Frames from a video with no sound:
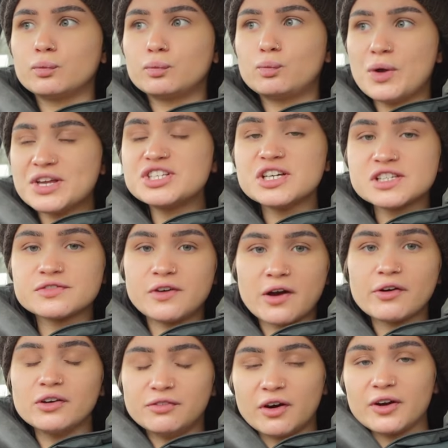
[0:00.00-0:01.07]
which is a
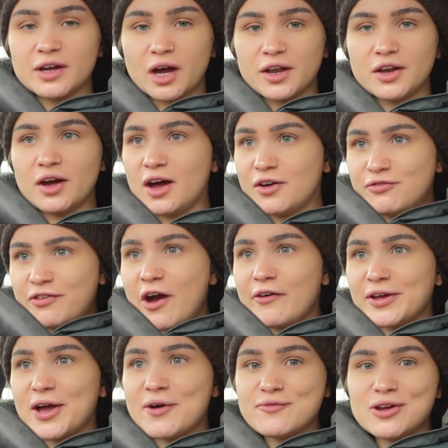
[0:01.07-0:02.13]

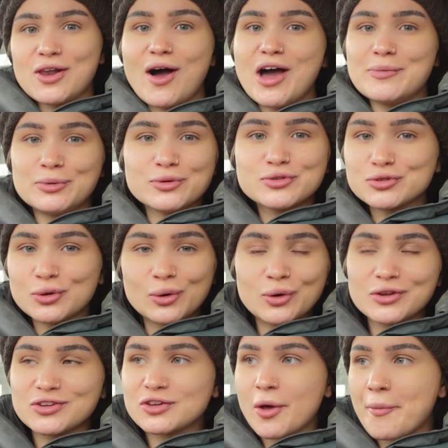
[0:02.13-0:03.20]
very unreliable source.